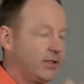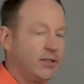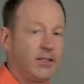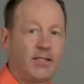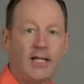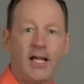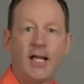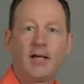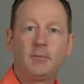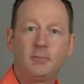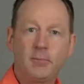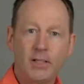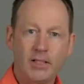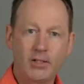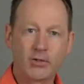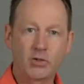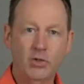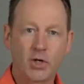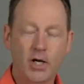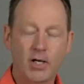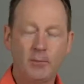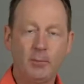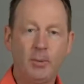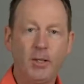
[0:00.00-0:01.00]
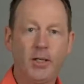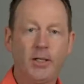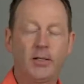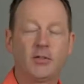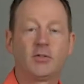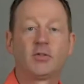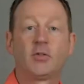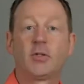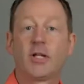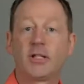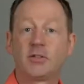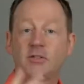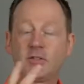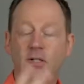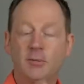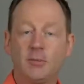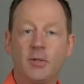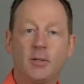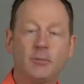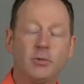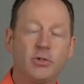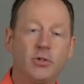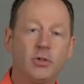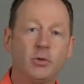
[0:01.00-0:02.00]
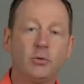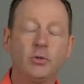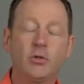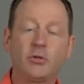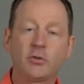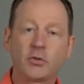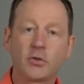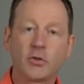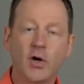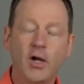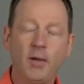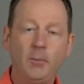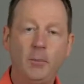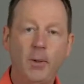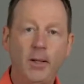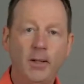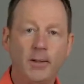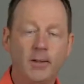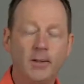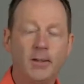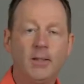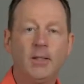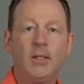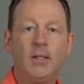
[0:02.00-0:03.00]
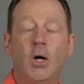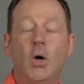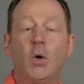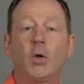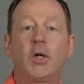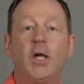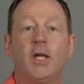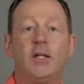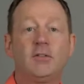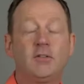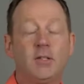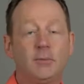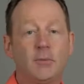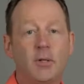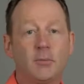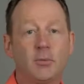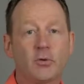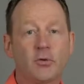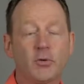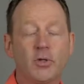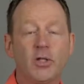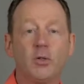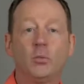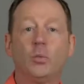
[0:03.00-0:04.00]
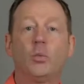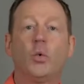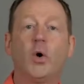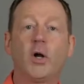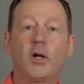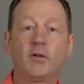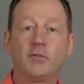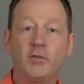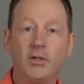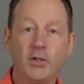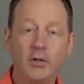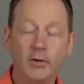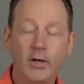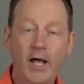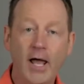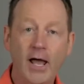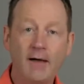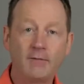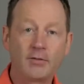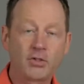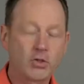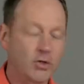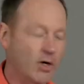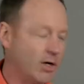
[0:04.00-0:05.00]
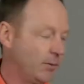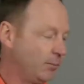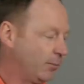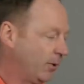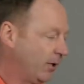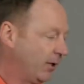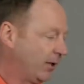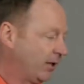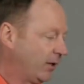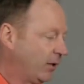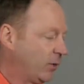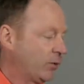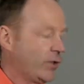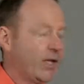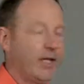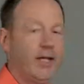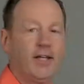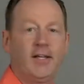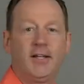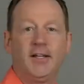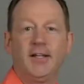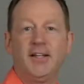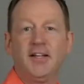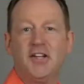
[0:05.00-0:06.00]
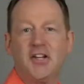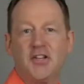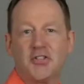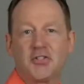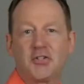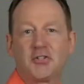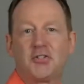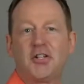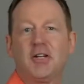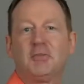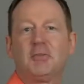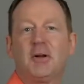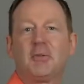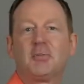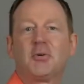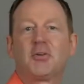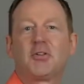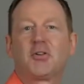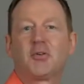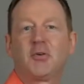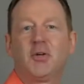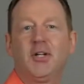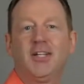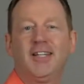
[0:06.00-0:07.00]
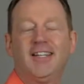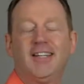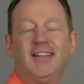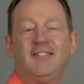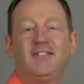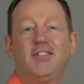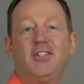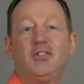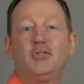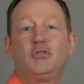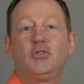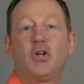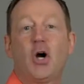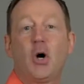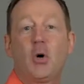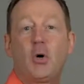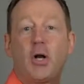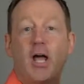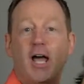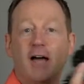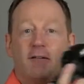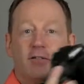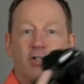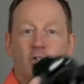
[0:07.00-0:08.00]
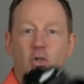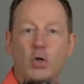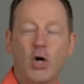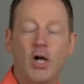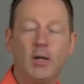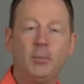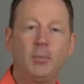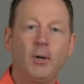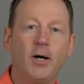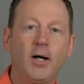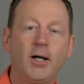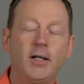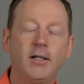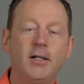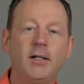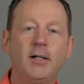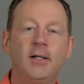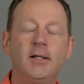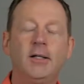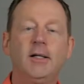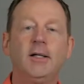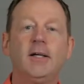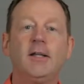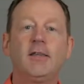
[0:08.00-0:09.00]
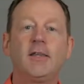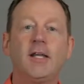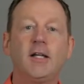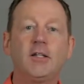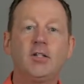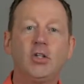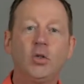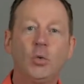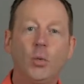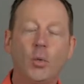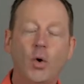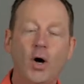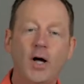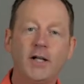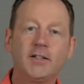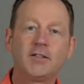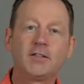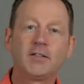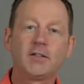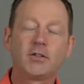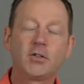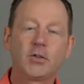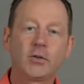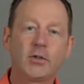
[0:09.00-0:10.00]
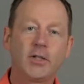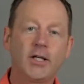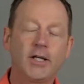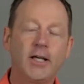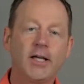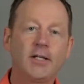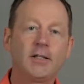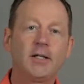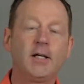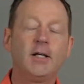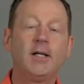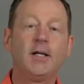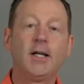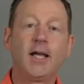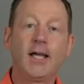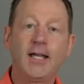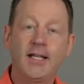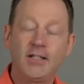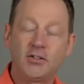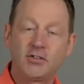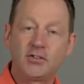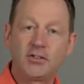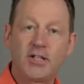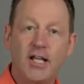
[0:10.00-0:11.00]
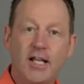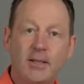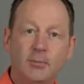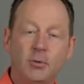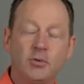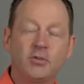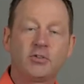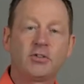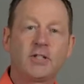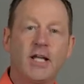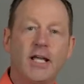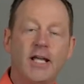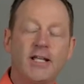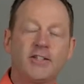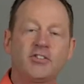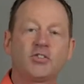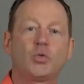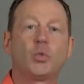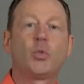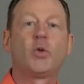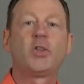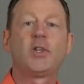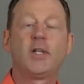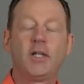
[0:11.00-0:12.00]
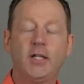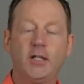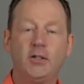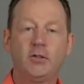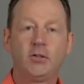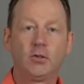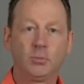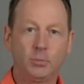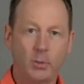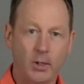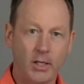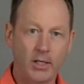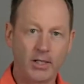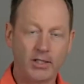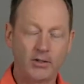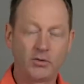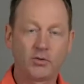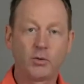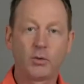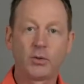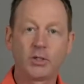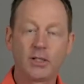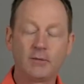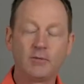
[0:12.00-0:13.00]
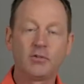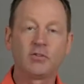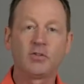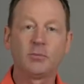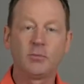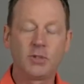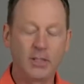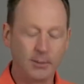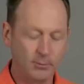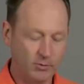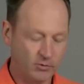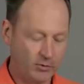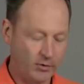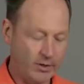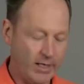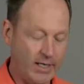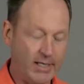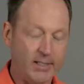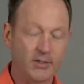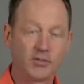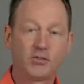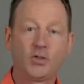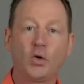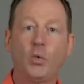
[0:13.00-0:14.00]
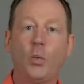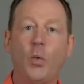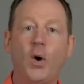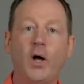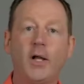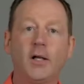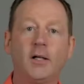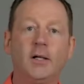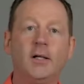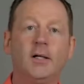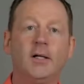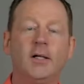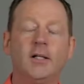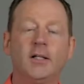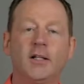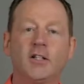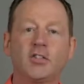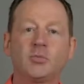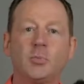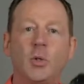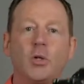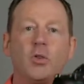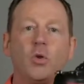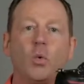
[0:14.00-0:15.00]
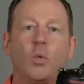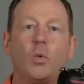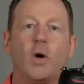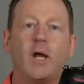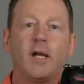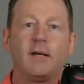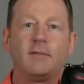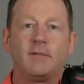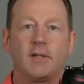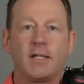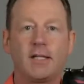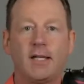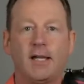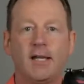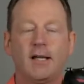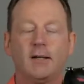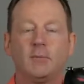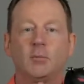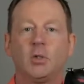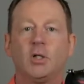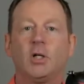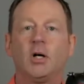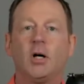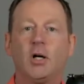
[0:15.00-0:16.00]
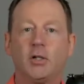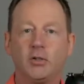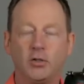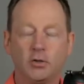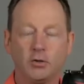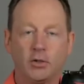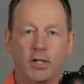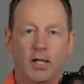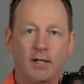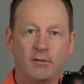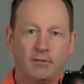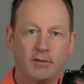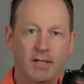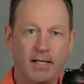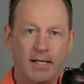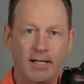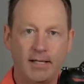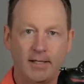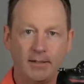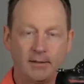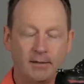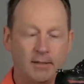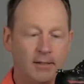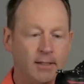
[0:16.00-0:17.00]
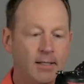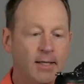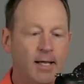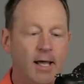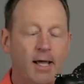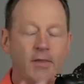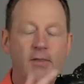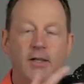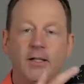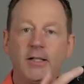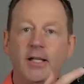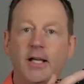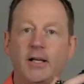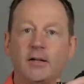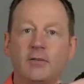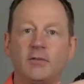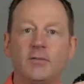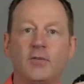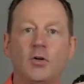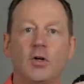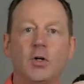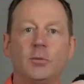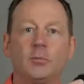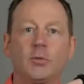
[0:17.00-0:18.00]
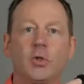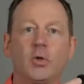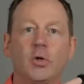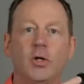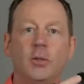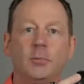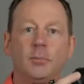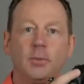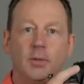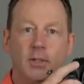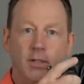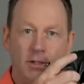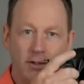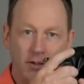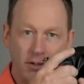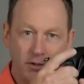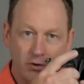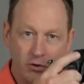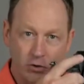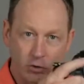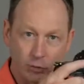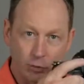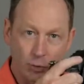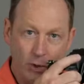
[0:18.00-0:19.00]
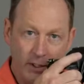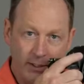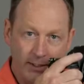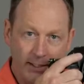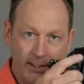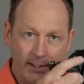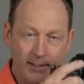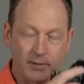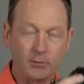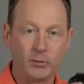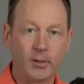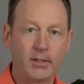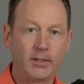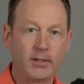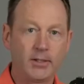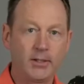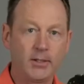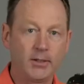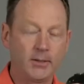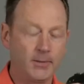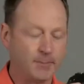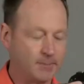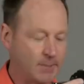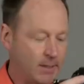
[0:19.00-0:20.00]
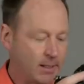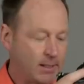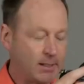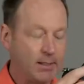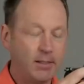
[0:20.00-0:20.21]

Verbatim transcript: You can't beat a tripod. So that's tip number 2, use a tripod. Okay, tip number 3, what if you don't have a tripod? Okay, so tip number 3, if you don't have a tripod, then you want to create a stable stance within your body. So I'll give you some tips for that. So 1, let's put the weight of the camera on your left hand and then get a firm grip, and then your right hand right here.